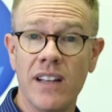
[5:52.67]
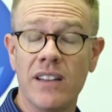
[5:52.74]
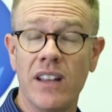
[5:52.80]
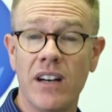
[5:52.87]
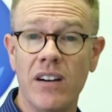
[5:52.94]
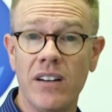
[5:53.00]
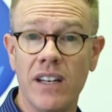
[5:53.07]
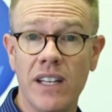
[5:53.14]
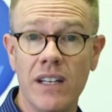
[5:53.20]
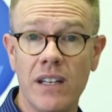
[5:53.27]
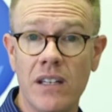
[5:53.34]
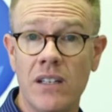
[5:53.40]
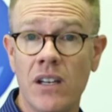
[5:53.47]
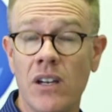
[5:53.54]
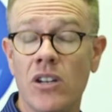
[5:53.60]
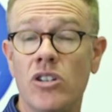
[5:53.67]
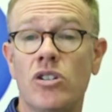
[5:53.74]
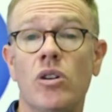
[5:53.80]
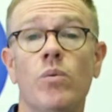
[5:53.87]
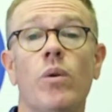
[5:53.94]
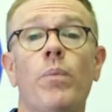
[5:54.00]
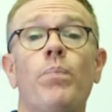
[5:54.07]
that are needed
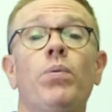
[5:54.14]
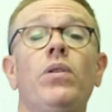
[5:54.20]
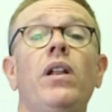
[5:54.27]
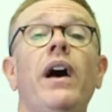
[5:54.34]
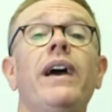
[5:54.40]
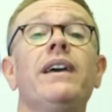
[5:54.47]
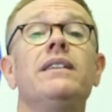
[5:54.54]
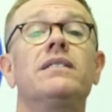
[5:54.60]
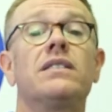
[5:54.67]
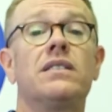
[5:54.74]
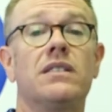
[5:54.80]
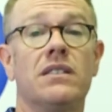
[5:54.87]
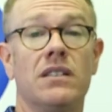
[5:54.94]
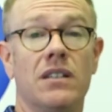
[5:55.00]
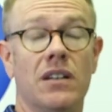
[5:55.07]
to replace